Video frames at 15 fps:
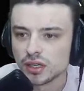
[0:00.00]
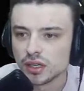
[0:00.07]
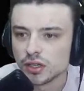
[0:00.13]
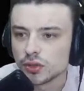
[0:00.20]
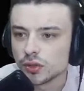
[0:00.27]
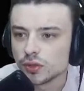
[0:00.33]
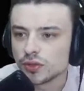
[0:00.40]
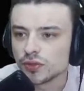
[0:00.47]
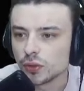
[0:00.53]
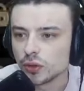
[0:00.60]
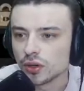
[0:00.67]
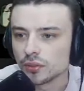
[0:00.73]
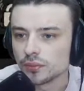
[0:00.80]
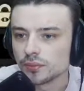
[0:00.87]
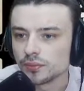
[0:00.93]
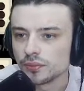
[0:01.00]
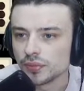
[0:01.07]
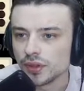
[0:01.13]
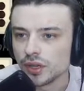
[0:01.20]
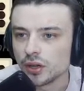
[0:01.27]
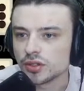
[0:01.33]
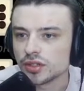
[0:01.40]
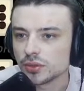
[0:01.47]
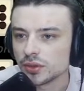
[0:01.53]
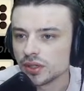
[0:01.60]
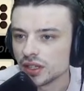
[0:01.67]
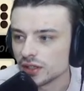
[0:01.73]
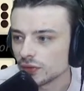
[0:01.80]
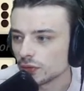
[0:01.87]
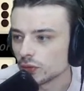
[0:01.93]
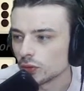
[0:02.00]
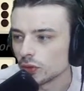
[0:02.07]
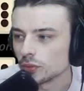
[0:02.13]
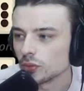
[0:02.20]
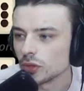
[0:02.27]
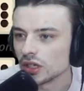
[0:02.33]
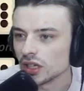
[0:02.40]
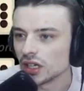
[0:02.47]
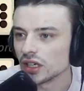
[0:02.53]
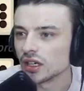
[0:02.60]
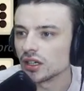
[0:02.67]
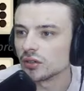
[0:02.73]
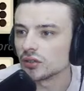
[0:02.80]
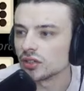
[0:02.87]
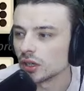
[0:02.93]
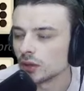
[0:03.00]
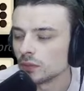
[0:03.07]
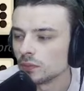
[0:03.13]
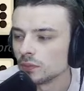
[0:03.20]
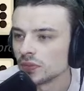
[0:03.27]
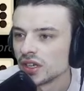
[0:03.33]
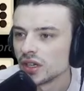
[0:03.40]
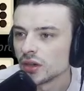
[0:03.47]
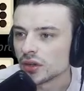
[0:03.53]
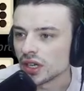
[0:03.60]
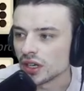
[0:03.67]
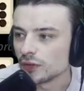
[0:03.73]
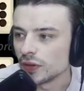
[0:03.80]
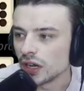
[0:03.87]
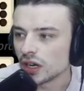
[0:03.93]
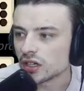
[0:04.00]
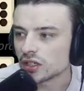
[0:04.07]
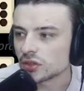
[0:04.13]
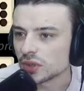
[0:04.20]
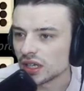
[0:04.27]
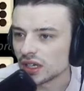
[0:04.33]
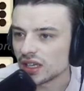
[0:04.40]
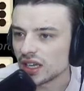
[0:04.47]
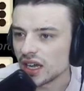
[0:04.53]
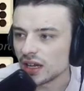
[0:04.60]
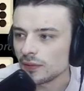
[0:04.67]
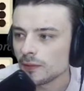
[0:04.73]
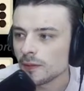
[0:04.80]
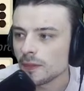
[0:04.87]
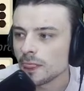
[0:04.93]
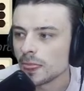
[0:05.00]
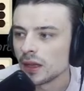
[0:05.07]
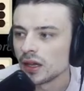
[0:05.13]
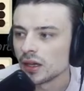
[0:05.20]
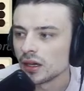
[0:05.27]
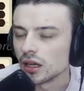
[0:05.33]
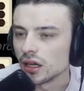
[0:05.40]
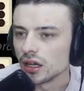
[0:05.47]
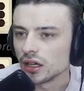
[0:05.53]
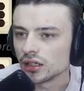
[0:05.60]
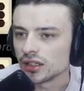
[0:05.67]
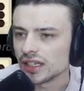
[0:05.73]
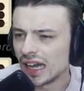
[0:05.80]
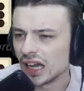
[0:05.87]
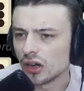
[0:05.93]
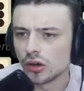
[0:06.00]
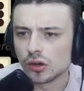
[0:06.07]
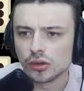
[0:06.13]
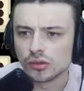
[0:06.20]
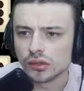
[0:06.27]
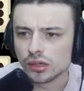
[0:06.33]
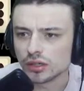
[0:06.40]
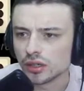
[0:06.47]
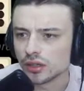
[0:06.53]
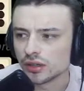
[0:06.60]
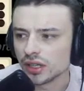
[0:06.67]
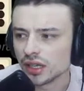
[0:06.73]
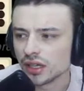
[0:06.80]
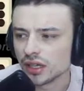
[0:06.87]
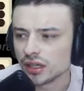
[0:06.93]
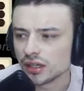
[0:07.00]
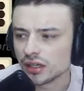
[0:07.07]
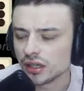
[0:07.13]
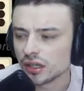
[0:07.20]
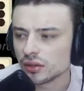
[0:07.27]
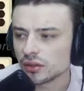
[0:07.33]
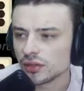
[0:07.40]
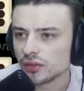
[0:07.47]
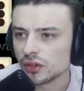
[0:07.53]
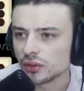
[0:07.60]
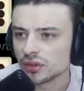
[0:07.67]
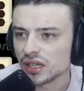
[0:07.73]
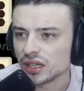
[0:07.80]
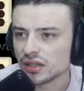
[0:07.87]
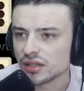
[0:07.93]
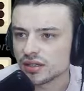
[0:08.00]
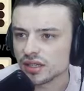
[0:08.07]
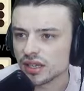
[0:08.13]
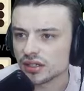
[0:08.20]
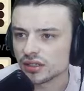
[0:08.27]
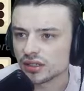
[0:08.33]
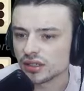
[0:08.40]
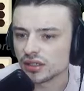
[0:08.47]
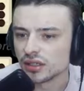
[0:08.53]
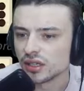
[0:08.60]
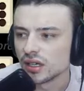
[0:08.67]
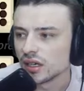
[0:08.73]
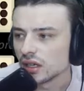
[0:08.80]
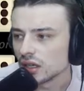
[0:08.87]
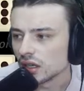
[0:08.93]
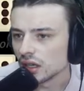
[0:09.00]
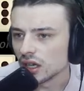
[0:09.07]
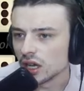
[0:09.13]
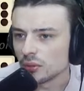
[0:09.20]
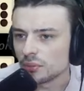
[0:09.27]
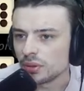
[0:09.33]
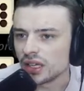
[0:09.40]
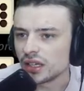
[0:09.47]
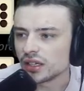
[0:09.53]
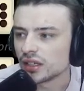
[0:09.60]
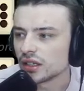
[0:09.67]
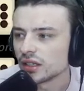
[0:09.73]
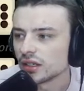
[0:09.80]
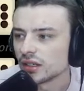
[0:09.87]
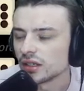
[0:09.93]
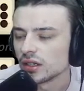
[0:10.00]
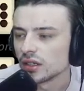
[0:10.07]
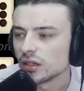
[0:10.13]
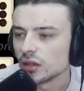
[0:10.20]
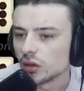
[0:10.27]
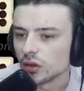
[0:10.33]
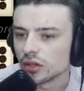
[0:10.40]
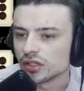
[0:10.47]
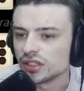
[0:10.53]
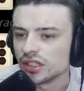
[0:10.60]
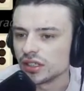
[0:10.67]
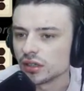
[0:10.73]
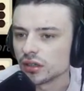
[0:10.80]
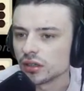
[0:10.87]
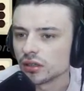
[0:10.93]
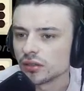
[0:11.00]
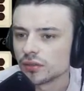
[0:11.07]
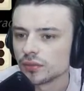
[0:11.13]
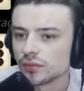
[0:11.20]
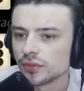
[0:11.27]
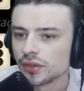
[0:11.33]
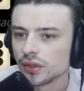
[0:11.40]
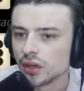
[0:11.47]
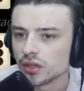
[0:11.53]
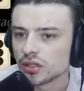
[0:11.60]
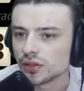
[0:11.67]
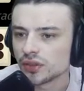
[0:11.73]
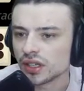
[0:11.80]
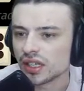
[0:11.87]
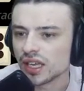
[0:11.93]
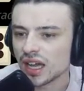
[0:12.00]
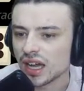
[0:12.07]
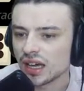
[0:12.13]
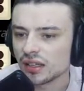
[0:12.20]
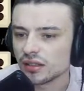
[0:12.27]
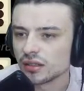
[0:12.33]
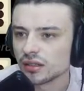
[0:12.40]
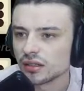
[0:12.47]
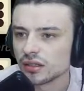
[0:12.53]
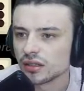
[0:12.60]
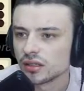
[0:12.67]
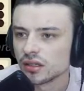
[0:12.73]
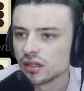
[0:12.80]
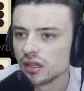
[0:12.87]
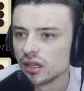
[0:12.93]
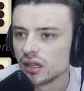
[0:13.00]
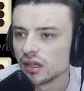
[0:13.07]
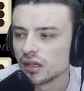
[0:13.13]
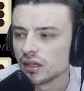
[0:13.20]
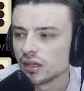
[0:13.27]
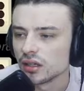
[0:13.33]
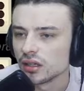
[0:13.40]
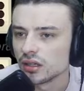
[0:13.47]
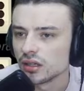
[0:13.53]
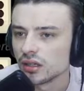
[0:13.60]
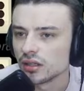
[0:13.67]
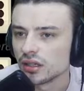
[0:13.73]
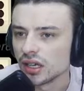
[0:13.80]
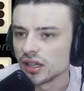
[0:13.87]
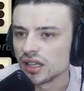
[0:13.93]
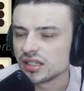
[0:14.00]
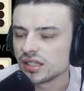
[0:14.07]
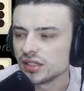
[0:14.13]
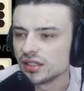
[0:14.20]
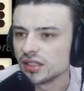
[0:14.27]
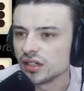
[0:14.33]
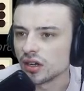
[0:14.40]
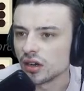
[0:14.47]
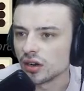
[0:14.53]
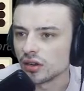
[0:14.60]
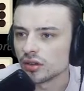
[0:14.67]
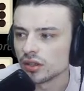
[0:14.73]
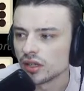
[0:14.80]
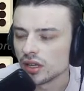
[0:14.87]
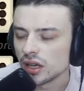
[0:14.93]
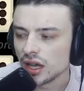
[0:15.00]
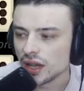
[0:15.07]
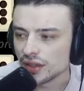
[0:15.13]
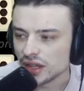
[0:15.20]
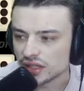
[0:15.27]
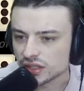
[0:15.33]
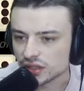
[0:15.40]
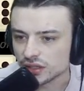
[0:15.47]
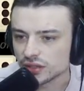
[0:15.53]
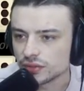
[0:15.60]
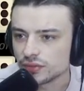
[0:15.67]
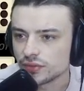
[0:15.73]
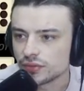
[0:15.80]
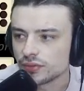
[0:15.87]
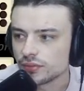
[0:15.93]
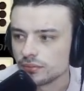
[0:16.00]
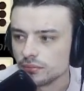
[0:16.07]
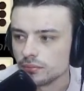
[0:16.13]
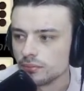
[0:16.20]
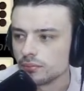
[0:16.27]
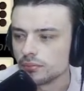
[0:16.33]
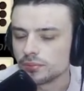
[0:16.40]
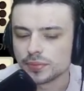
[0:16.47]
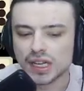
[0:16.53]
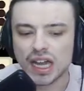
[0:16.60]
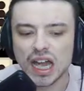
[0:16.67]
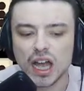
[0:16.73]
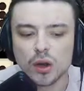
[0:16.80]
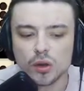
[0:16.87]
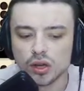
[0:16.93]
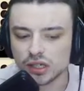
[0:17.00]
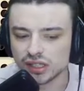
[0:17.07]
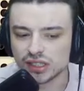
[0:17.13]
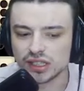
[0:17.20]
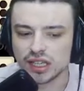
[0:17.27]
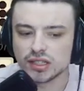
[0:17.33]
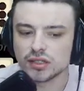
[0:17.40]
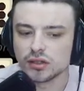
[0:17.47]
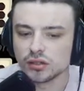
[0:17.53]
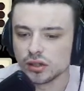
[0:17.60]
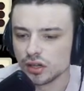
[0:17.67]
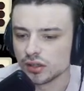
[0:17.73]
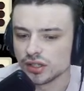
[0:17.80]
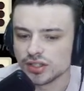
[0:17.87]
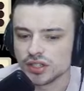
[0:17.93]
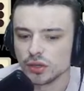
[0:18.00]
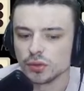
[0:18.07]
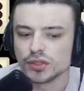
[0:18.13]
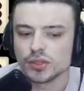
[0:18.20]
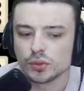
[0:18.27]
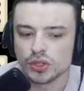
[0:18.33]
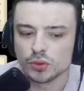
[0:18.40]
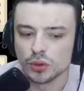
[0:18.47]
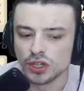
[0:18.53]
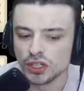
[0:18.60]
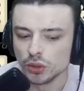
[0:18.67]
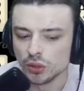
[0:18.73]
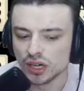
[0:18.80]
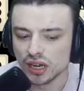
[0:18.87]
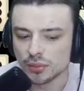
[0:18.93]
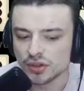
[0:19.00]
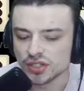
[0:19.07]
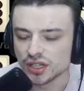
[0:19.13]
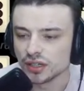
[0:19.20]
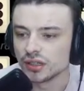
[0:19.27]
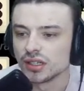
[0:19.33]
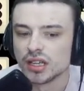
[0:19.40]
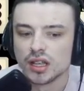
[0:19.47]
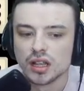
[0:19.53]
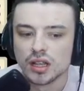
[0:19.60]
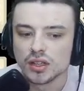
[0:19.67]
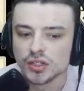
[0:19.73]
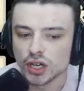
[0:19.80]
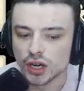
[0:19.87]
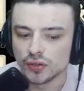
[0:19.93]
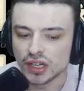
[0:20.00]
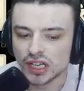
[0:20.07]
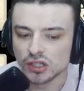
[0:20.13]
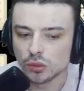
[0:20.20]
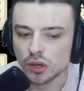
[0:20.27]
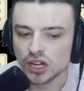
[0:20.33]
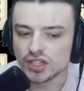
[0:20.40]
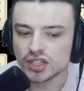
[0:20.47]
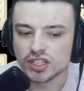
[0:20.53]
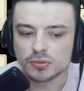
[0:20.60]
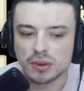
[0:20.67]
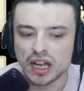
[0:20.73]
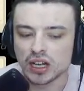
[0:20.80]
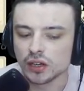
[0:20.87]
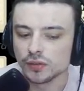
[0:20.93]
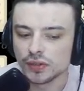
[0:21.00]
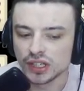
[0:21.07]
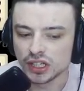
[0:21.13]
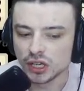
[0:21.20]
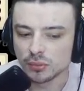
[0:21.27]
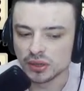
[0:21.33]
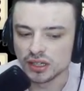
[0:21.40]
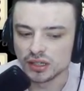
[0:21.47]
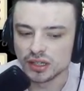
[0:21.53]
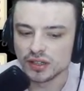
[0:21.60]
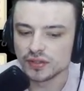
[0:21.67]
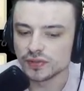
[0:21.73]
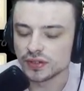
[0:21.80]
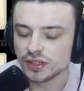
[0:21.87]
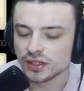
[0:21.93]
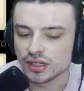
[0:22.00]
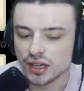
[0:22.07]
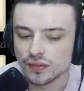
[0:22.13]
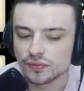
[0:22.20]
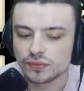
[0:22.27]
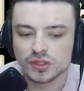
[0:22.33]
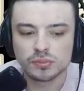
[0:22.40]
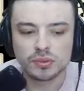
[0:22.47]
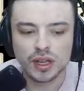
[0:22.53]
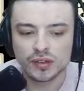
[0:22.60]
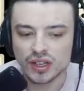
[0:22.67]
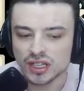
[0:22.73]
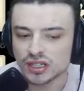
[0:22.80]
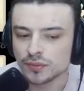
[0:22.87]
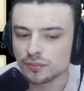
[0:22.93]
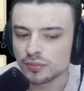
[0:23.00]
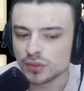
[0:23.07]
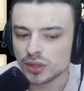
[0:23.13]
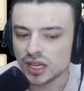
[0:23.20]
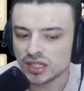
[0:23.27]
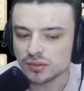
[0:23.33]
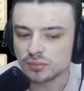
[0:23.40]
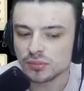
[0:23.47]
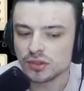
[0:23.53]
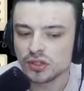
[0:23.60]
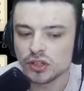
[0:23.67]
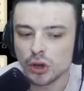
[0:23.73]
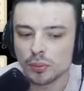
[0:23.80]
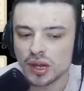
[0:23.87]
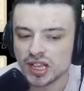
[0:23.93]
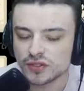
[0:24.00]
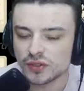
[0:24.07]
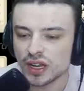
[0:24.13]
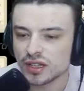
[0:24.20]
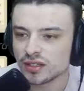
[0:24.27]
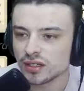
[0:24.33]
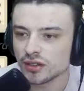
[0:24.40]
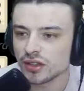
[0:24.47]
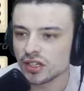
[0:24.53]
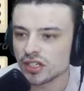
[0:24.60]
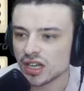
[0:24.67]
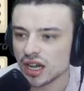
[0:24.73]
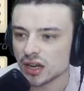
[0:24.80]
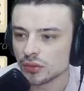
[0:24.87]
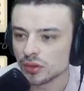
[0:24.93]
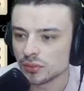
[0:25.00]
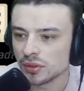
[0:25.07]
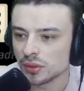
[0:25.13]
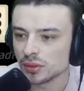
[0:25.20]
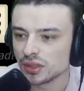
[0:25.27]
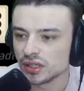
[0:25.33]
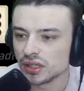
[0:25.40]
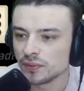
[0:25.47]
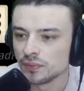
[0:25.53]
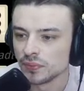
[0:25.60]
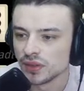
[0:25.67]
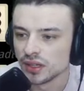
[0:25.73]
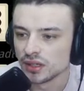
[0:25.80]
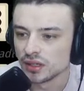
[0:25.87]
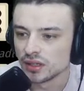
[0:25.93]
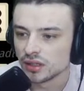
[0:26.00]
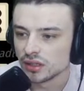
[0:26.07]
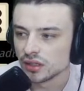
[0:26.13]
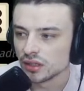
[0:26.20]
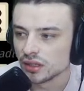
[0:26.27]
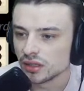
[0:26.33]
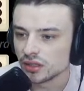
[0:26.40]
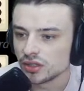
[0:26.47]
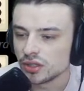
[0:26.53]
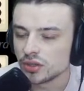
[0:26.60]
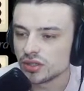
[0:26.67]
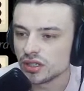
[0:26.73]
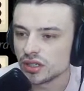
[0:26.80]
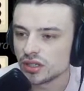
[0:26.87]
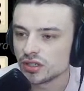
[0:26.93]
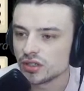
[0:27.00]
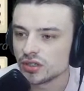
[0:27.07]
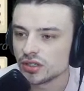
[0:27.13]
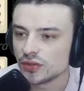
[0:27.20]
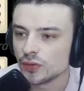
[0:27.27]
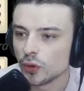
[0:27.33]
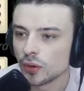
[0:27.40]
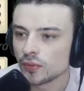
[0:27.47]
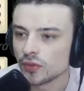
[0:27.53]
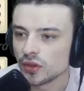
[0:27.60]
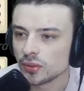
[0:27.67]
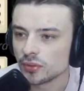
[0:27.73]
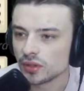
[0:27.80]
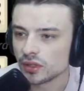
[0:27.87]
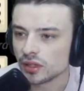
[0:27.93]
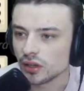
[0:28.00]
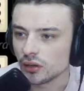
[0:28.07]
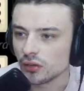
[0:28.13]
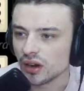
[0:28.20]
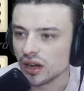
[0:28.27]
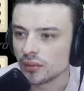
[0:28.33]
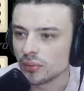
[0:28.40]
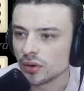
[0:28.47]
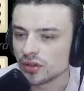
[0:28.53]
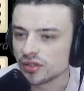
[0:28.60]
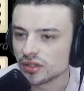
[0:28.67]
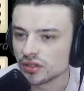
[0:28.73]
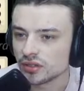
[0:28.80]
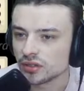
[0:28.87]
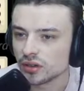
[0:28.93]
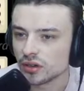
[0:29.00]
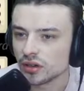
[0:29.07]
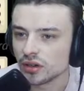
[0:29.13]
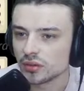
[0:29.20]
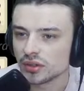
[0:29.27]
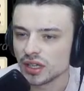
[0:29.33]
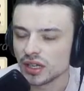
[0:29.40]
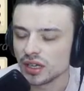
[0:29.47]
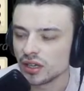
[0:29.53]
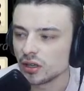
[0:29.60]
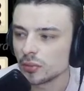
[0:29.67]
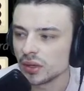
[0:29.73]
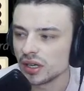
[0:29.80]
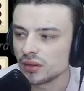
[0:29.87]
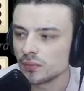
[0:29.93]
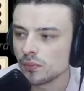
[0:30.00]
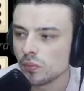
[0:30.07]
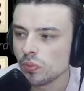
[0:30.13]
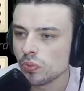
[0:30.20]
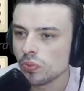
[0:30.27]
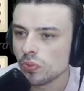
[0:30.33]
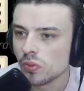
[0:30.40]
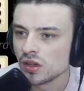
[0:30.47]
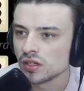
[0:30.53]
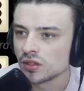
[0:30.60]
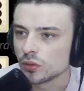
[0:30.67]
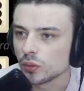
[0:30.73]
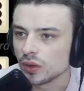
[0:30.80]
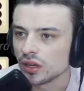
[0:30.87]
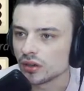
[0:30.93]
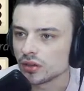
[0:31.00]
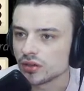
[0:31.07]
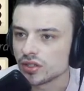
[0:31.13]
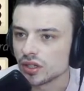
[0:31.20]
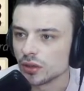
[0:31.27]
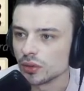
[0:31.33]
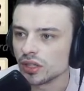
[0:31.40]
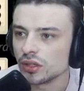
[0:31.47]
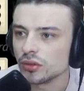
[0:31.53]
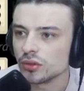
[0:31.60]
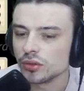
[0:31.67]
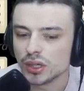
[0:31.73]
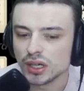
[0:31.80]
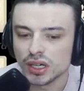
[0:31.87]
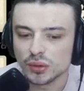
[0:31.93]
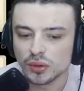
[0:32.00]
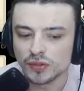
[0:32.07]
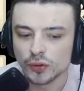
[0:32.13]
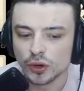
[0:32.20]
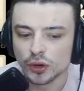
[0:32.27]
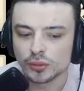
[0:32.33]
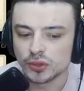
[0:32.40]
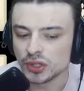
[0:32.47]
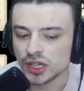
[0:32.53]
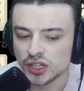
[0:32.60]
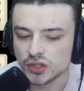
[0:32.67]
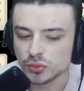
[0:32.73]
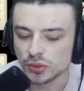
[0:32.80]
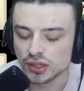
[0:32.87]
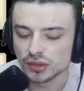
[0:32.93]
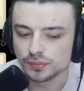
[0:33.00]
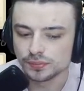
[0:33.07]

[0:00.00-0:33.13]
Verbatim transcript: Choose form. Oh, gee, we got a different form. What kind of, so we got a fox, we got a cat, a cow, I'll call it. I, I don't even know what is, actually. Um, pig or a deer. I also have the cat. Yeah, that's a deer, and that's a Cow, I guess I'll call it. So which which one do you want, Emerson? Sorry if you guys are watching this back on video, but if I've, I've got some we got some dope ass fans here in the chat. I want to be able to choose a choose a form for them. What okay, crab person, a star? What the hell, man? Weird. So what do you uh, what form do you guys want?